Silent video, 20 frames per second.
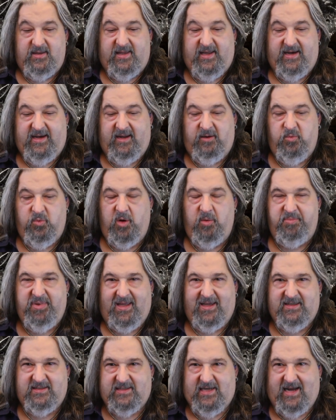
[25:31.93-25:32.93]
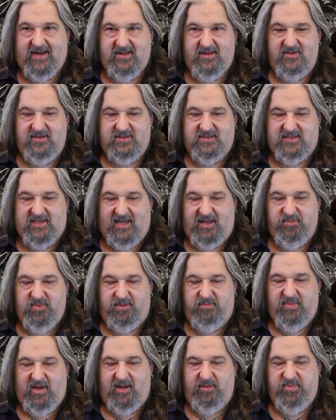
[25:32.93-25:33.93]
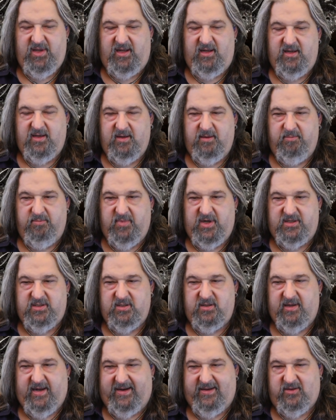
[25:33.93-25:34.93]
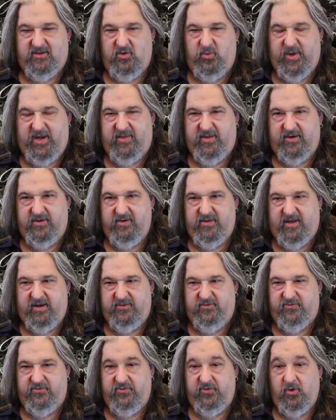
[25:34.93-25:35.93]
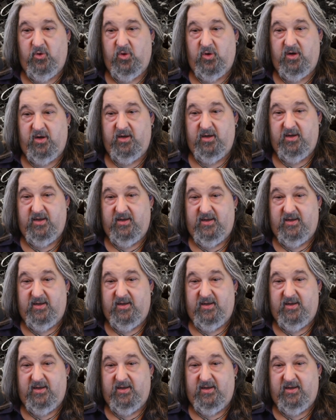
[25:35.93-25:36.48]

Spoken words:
it won't be exactly the same, and maybe much like the way that Floor